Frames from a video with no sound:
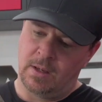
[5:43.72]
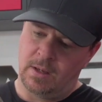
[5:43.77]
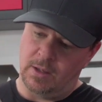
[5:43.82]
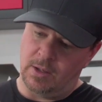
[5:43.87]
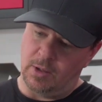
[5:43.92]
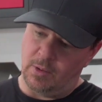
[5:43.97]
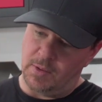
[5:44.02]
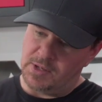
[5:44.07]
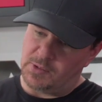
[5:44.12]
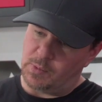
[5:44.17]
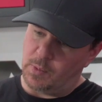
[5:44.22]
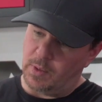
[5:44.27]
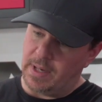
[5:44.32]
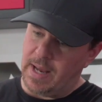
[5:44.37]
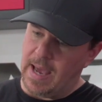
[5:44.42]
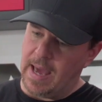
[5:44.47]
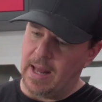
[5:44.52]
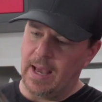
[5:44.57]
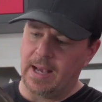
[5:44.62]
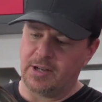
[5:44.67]
You know, this one
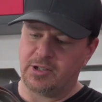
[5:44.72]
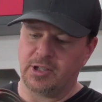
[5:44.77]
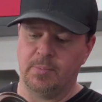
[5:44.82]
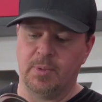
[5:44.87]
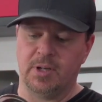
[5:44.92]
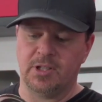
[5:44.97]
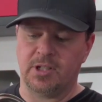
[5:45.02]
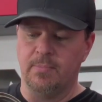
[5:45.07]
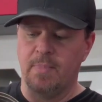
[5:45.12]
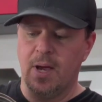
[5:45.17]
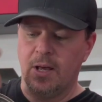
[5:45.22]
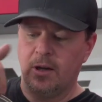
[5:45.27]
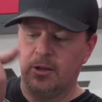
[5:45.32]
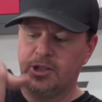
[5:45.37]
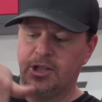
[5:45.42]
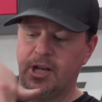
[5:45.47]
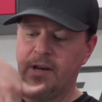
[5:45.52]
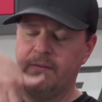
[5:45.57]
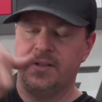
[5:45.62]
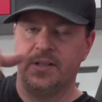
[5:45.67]
had actually a bunch of metal
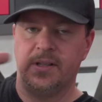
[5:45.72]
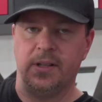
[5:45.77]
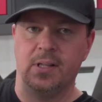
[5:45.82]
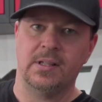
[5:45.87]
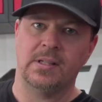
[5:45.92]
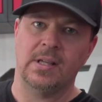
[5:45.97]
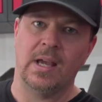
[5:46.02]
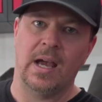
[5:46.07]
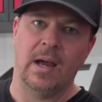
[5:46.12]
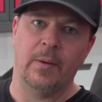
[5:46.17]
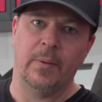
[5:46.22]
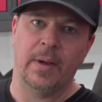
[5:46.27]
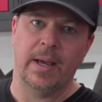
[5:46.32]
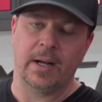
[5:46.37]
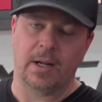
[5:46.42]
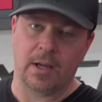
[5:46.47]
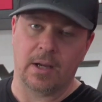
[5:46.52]
shavings inside. We had a